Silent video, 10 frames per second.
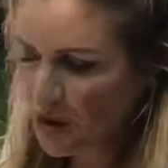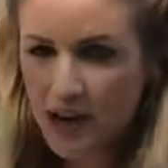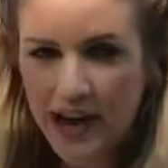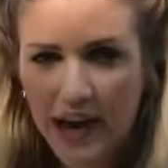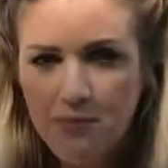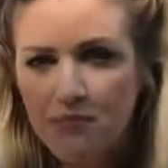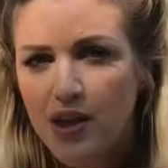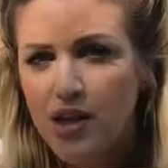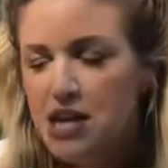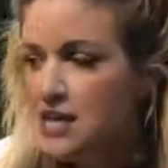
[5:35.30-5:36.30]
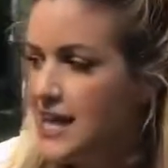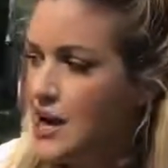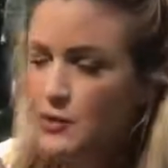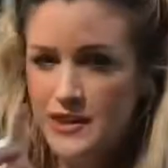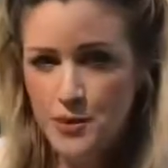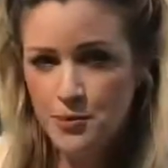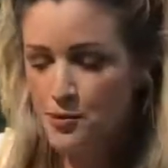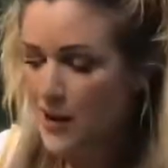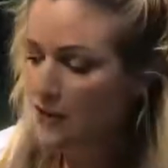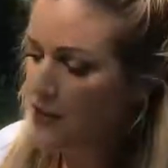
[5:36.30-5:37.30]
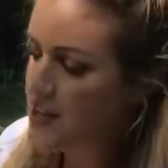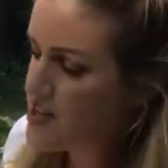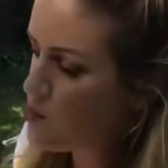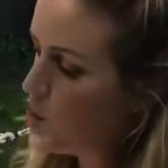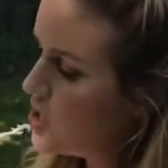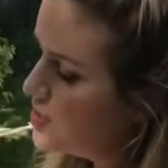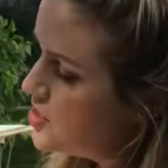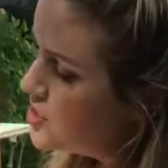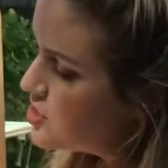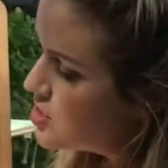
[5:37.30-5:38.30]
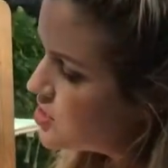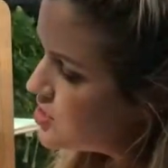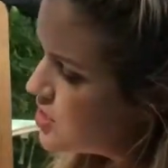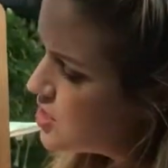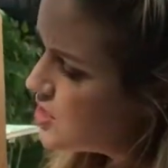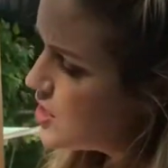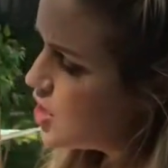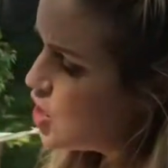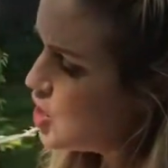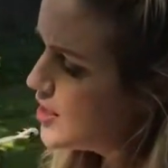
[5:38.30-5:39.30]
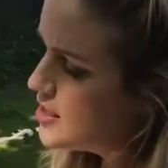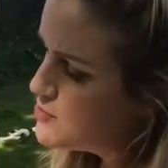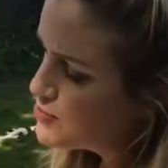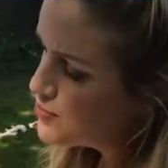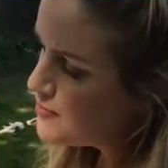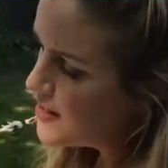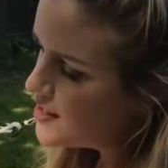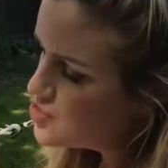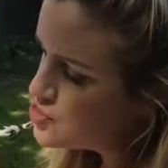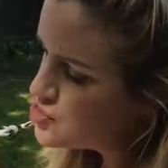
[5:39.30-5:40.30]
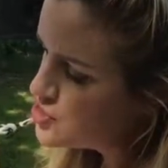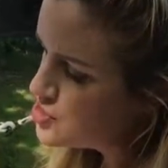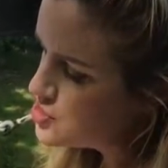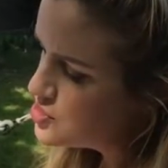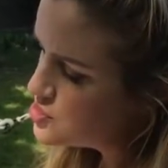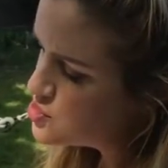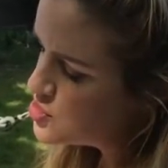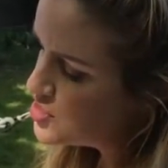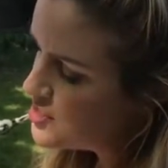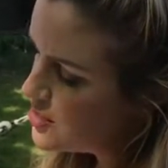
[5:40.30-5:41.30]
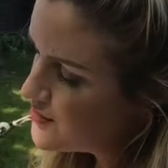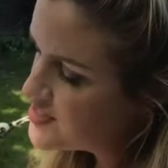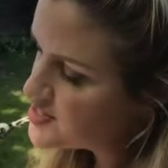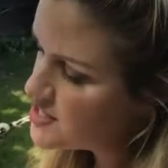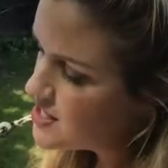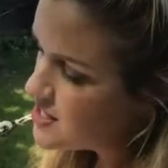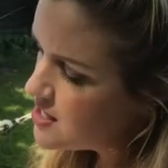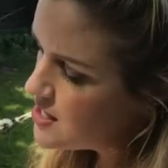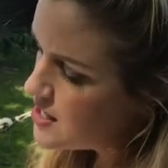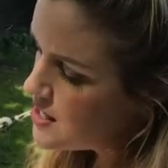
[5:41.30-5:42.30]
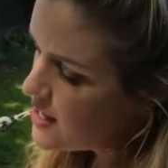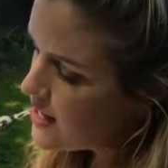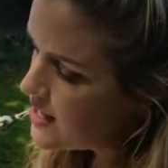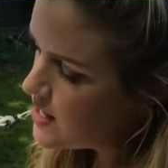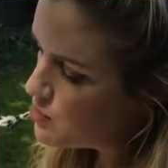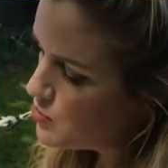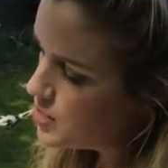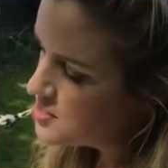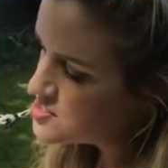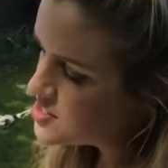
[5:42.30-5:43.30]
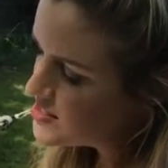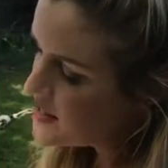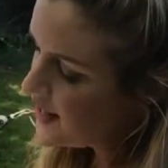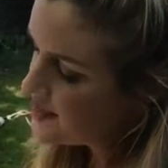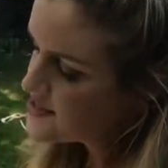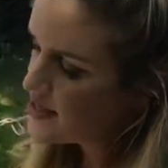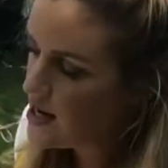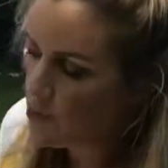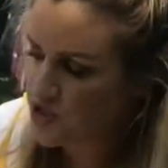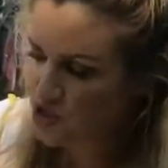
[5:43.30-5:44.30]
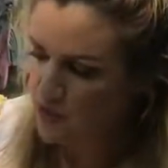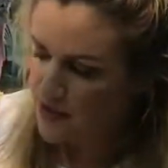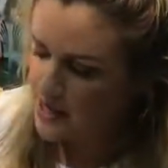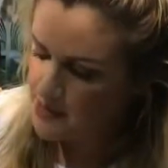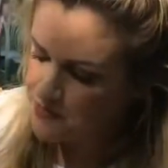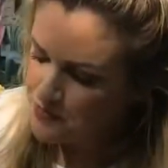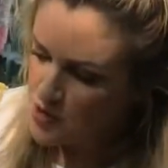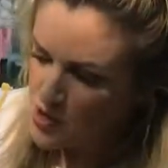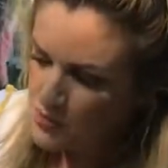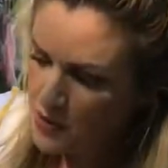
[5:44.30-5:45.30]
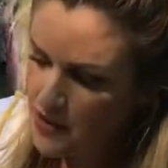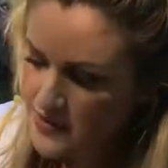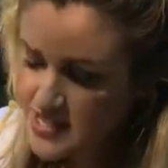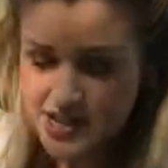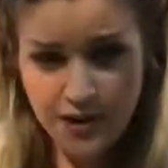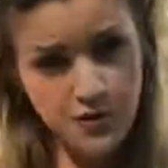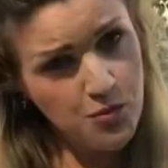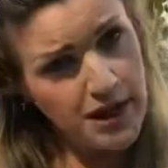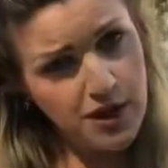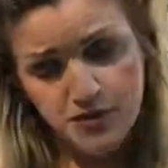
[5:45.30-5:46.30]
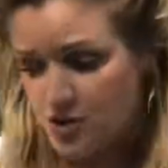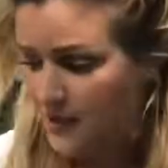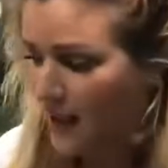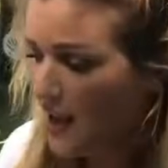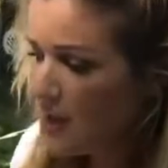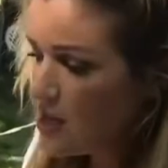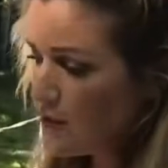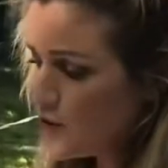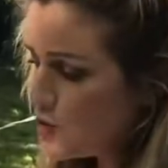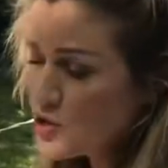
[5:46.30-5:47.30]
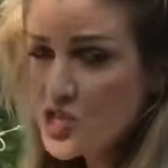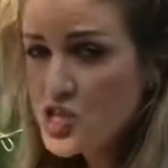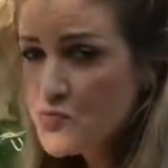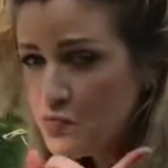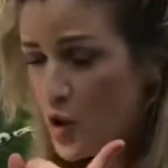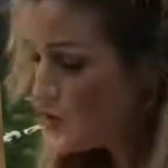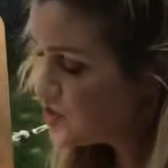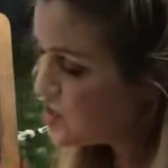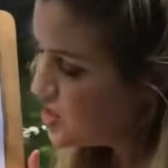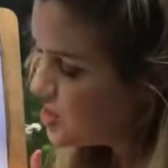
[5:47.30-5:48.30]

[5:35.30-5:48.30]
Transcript: Okay, now in the previous one I bridged to the nearest hour, to the next hour, sorry, but there is a different way of doing it if you can spot